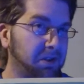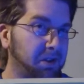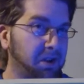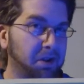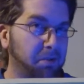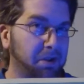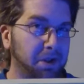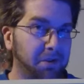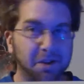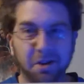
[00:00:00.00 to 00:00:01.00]
that they could have been
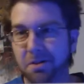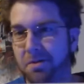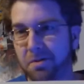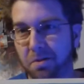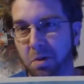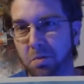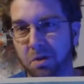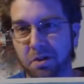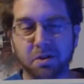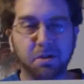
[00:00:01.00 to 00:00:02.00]
left out or some of them
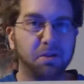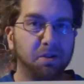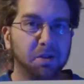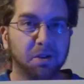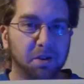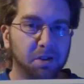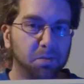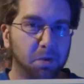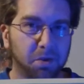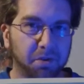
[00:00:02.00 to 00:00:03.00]
were good,
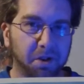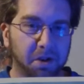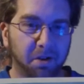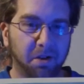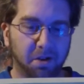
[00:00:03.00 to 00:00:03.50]
but we'll see.